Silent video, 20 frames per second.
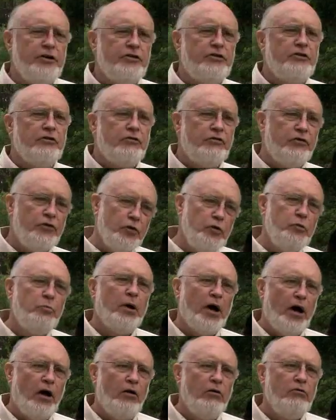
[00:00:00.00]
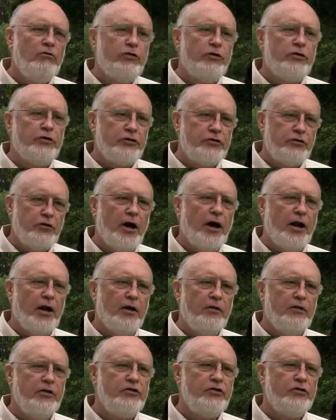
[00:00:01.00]
as the food bowl for
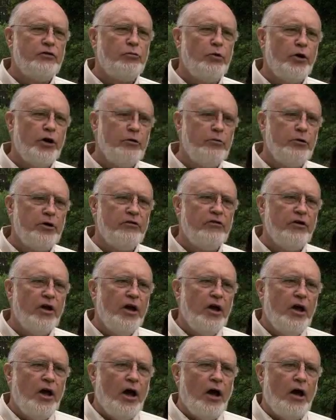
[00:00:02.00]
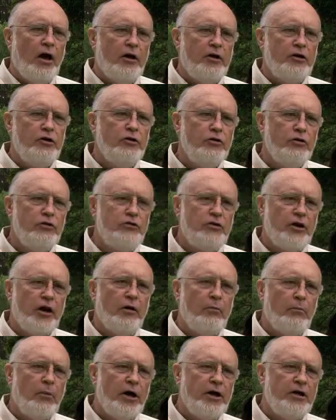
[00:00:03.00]
Australia. This is where we've used
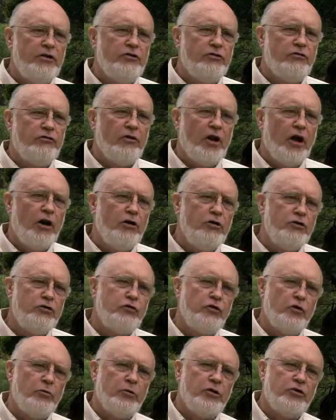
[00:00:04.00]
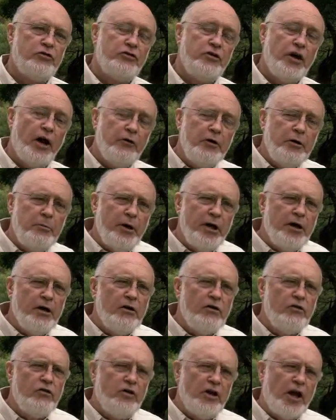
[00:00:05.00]
our major flows from the snowy
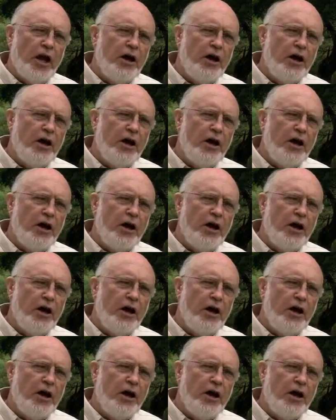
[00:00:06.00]
mountains, the